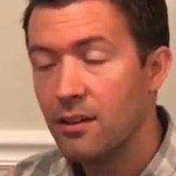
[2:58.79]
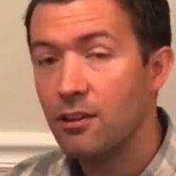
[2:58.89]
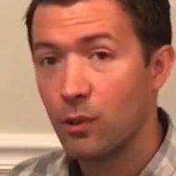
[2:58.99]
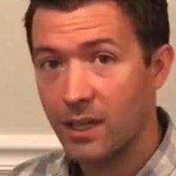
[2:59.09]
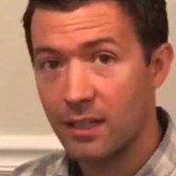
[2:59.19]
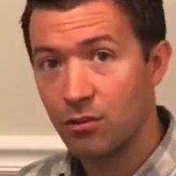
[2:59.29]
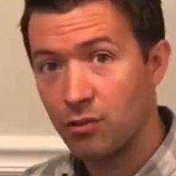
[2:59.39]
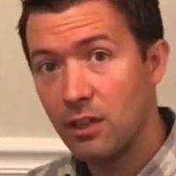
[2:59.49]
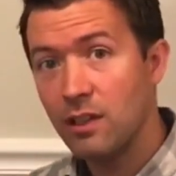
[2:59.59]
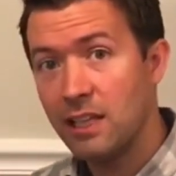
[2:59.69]
so I can
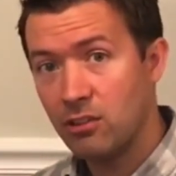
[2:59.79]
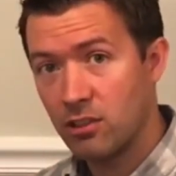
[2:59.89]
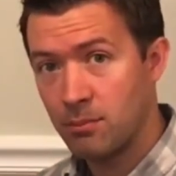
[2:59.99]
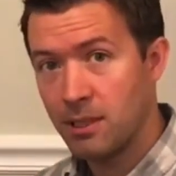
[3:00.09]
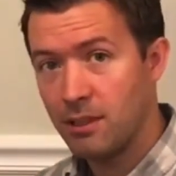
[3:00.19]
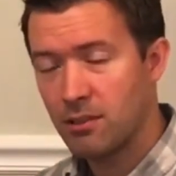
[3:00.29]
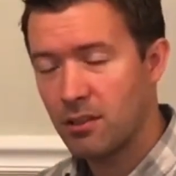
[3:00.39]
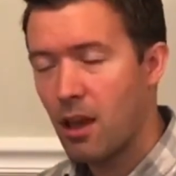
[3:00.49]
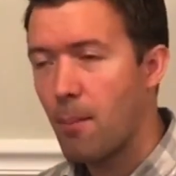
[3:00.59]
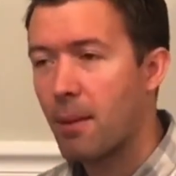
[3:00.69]
feel each of the
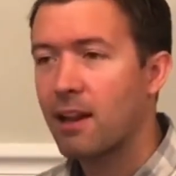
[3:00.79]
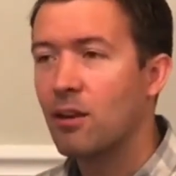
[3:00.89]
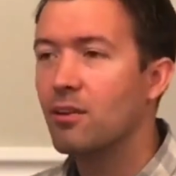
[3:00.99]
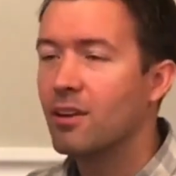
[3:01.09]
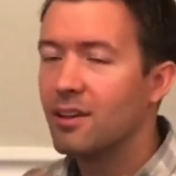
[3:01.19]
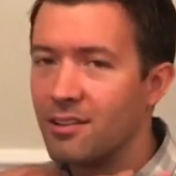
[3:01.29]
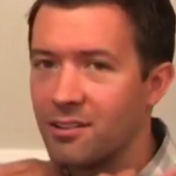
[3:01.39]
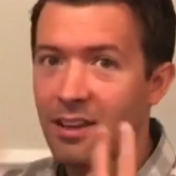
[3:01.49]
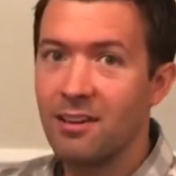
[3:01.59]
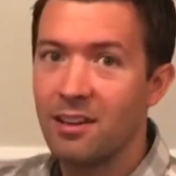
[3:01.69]
beats, but I don't
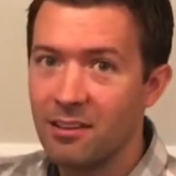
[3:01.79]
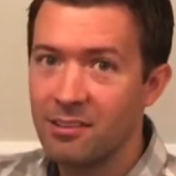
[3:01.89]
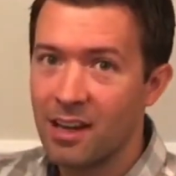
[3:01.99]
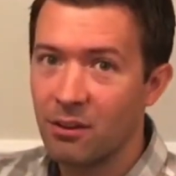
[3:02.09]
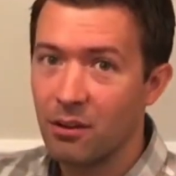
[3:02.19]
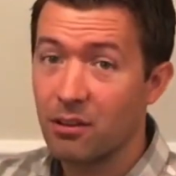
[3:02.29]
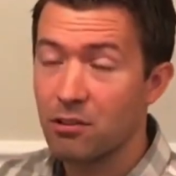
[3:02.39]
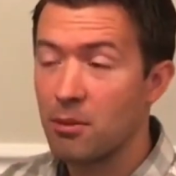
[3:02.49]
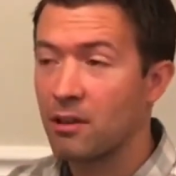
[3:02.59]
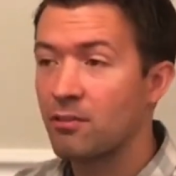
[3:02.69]
send any sound
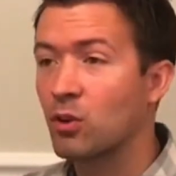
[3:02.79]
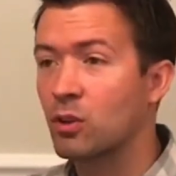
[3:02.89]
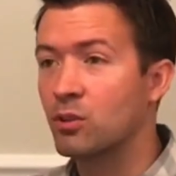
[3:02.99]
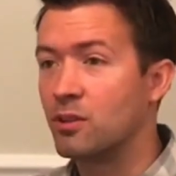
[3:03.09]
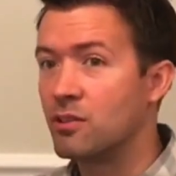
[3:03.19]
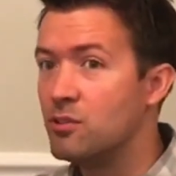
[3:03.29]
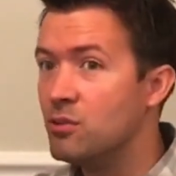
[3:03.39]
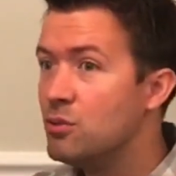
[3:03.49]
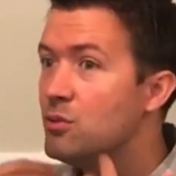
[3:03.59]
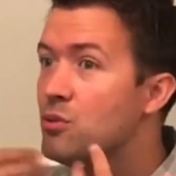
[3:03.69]
through my vocal cords.
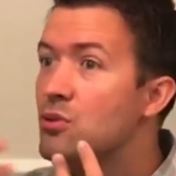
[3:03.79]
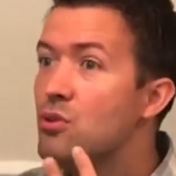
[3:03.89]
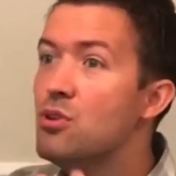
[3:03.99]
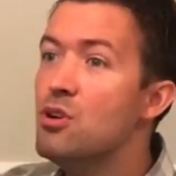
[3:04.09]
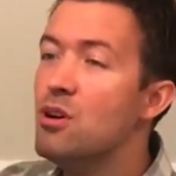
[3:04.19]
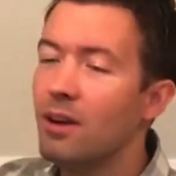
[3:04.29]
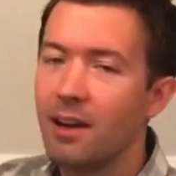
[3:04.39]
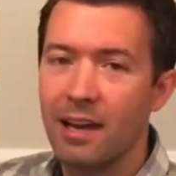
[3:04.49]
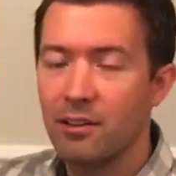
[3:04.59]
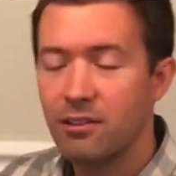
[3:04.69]

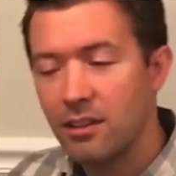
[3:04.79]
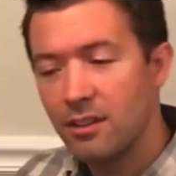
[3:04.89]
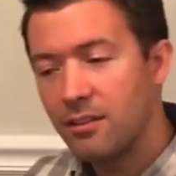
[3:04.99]
I just